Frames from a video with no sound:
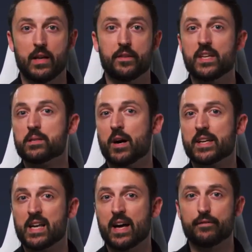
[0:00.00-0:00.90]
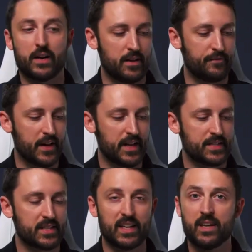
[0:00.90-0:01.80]
Now, these mics have
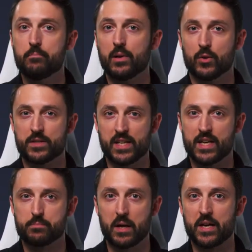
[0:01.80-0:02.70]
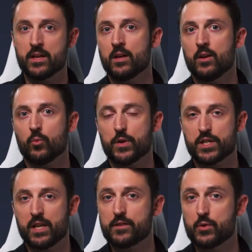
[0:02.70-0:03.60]
advanced inbuilt DSP,
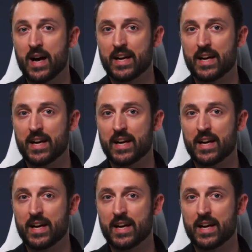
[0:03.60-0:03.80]
which gives you